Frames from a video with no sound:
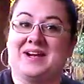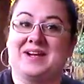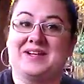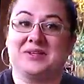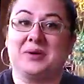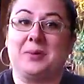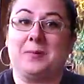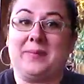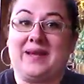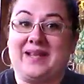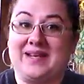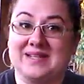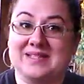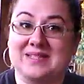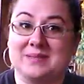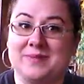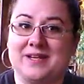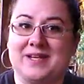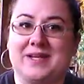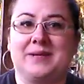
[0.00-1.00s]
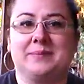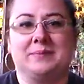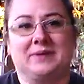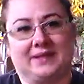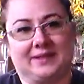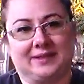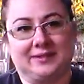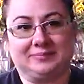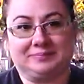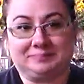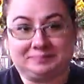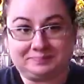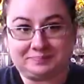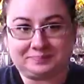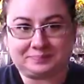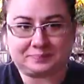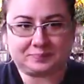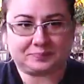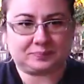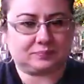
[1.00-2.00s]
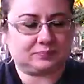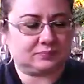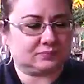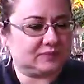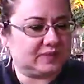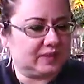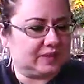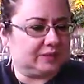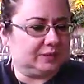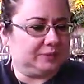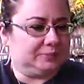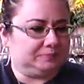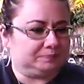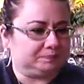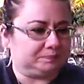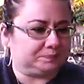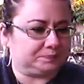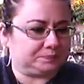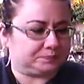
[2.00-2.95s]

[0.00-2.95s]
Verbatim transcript: and I don't mean it to be, but um,